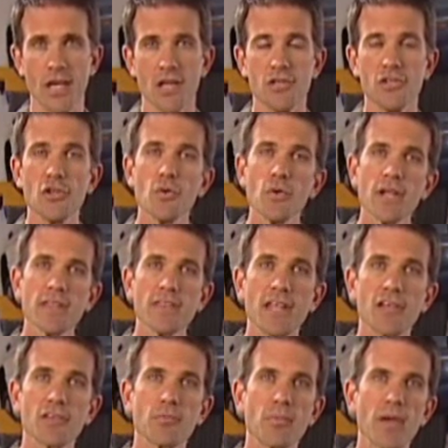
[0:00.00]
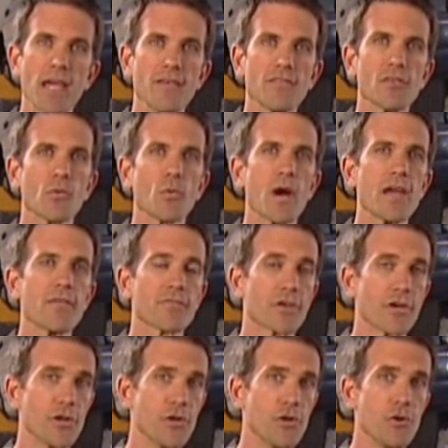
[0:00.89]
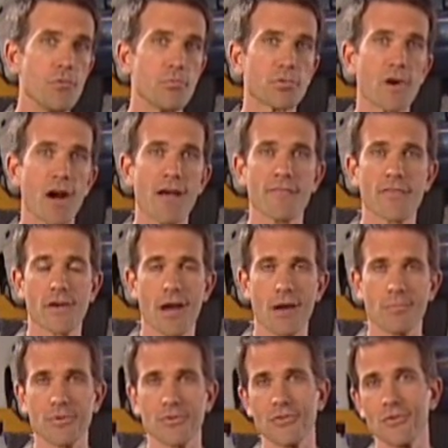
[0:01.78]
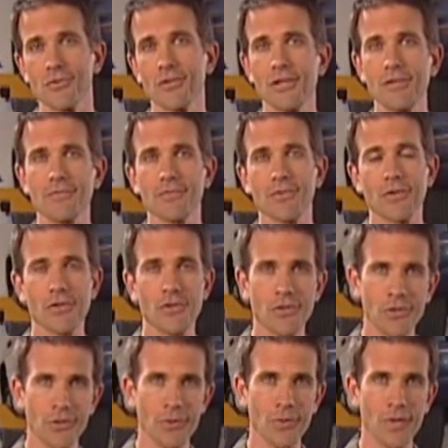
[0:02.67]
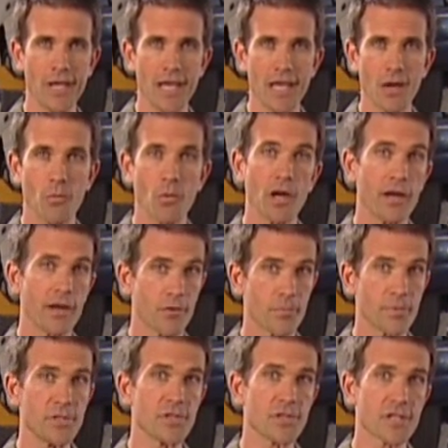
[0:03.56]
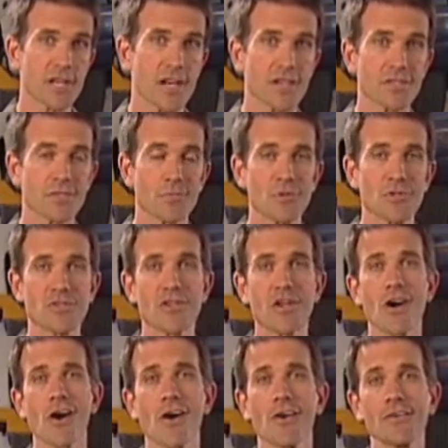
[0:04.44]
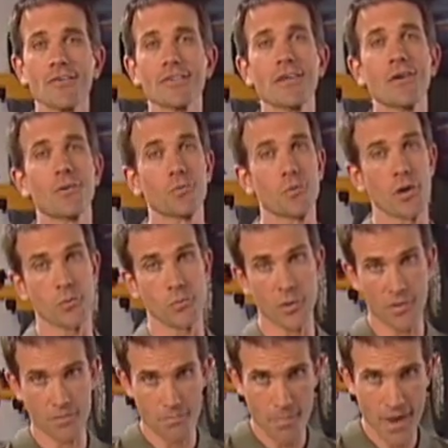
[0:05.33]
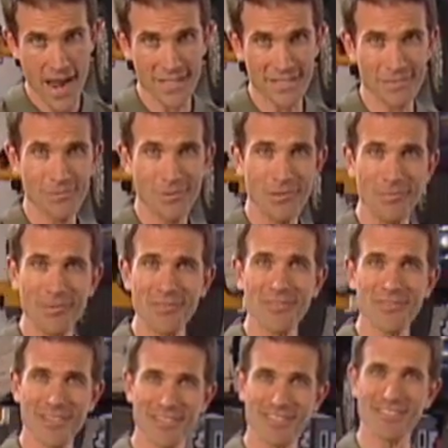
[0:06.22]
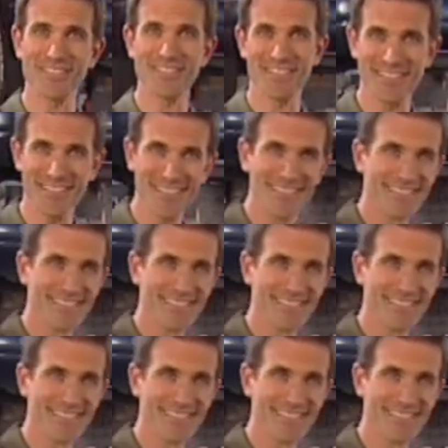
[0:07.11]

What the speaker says: Doing this paves the way for a new profit opportunity for you while helping your customers' cars run with maximum efficiency.